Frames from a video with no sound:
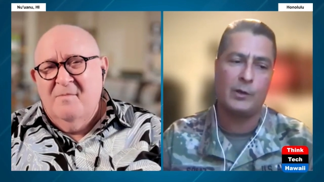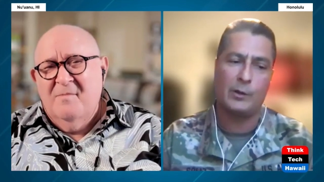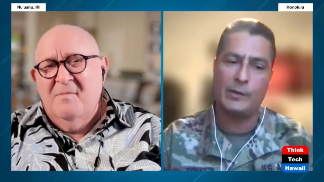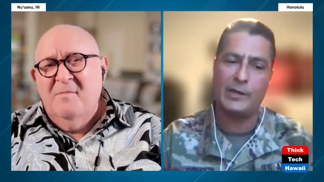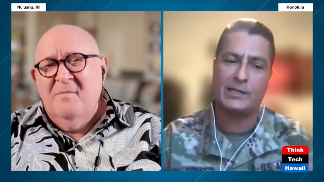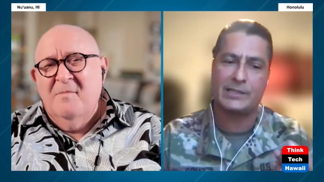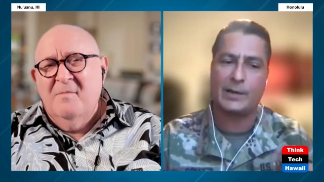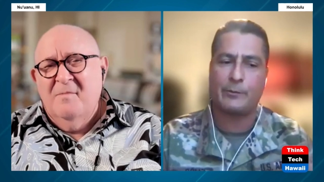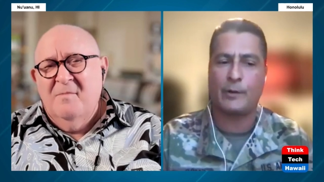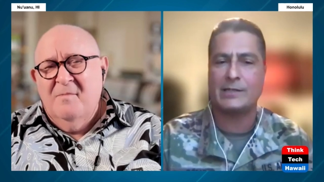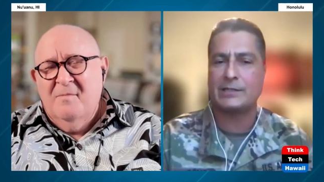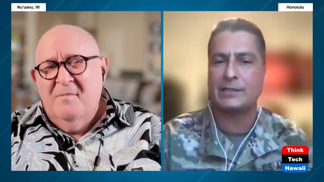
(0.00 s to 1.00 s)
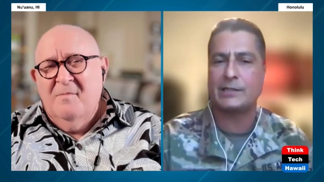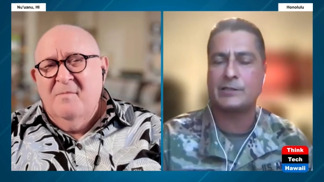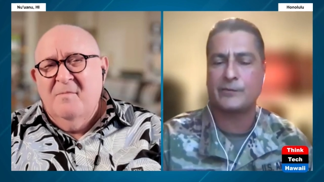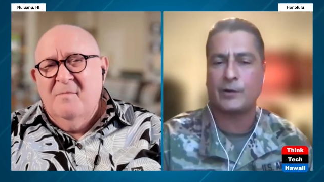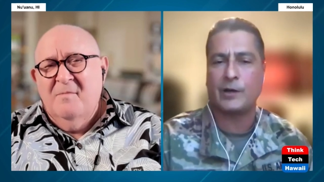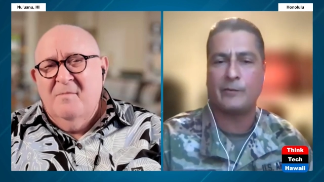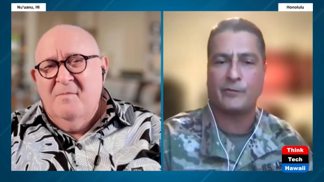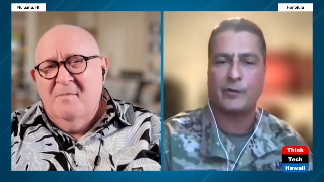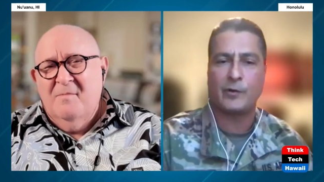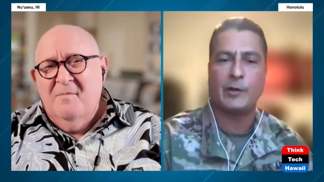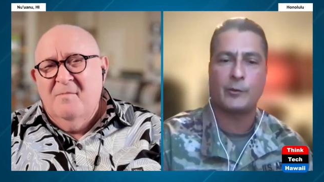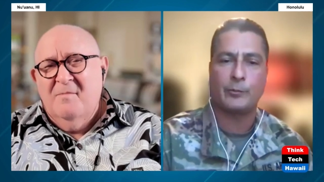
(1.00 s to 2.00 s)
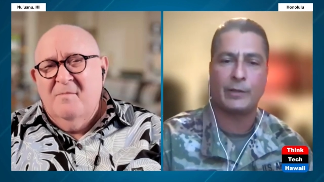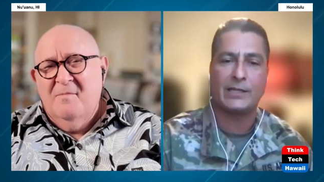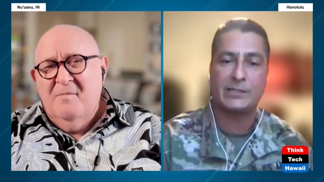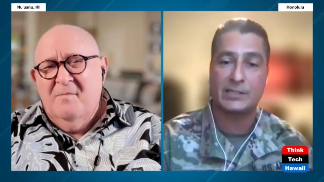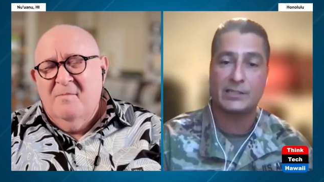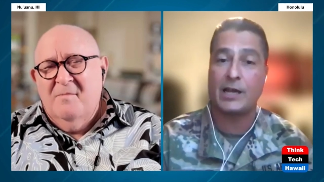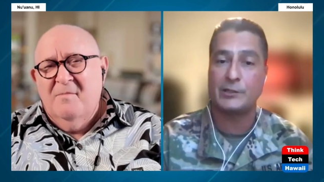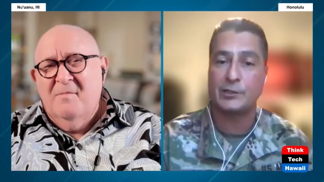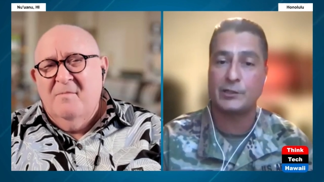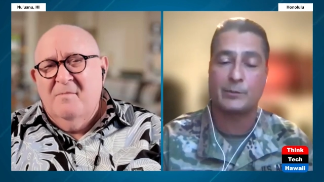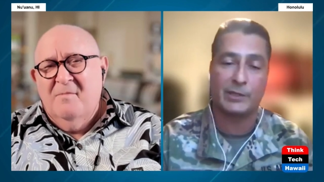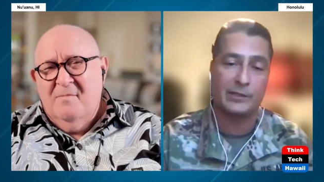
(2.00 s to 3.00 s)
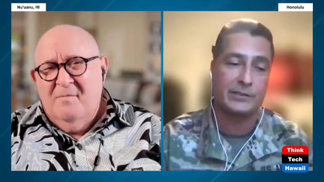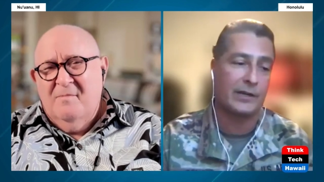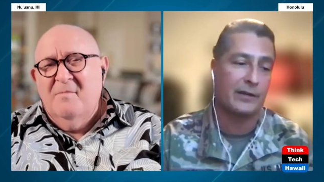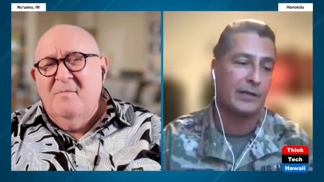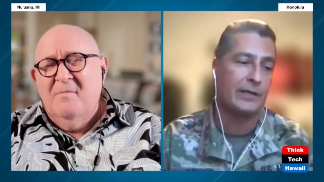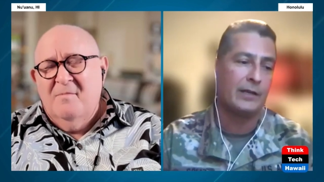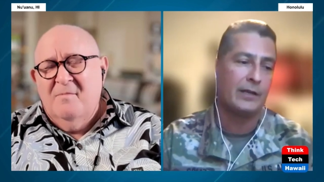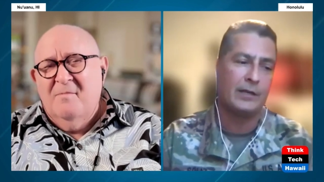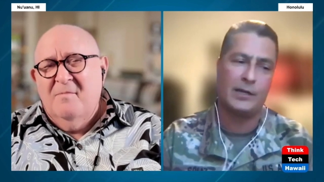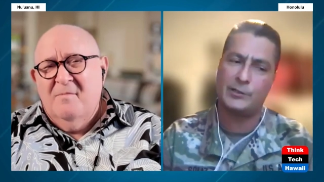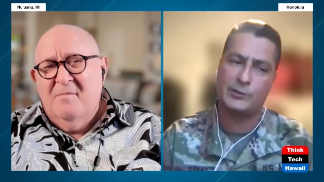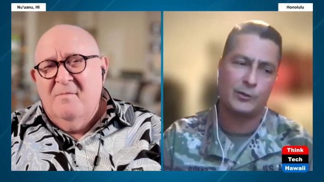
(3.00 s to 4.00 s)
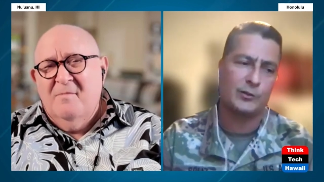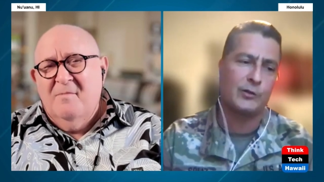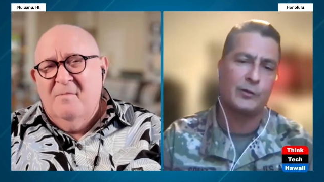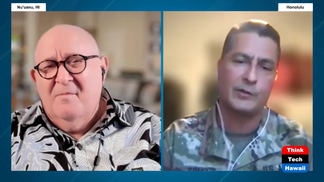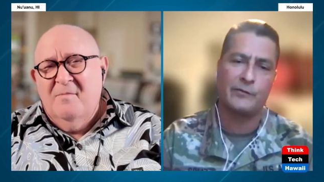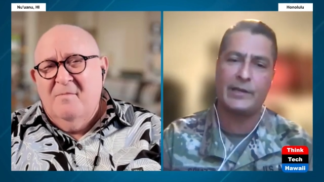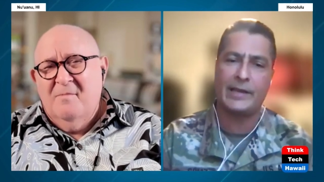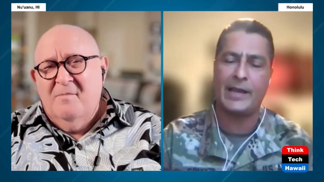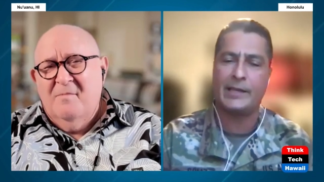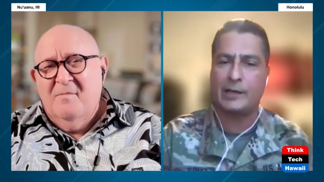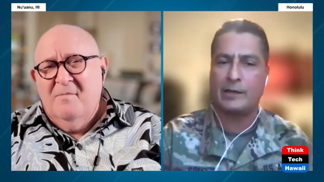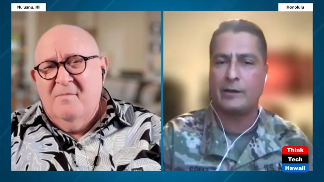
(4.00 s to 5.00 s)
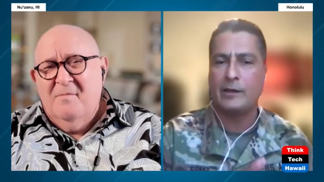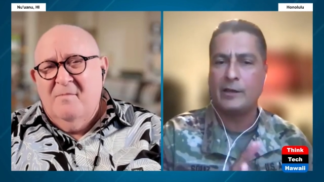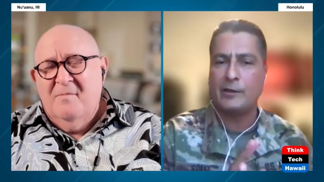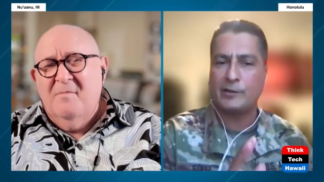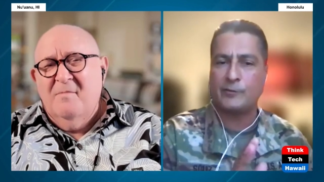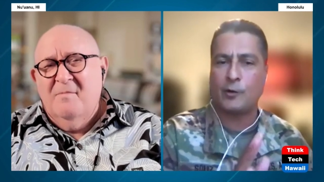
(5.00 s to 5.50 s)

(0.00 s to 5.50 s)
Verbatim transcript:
Speaker 1: We accept residents from other places, not just the military, to include the VA there, as